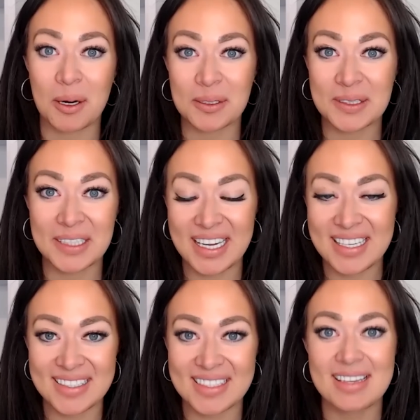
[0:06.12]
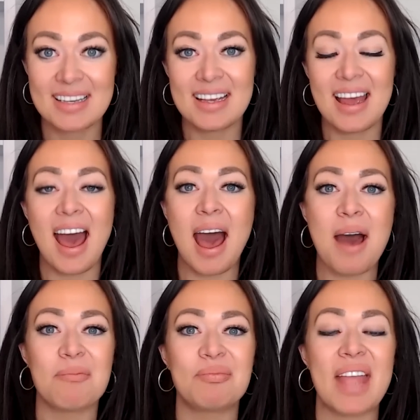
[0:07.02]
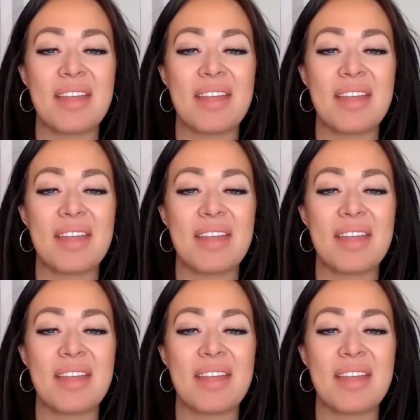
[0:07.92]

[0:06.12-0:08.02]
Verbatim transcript: partner is. Um,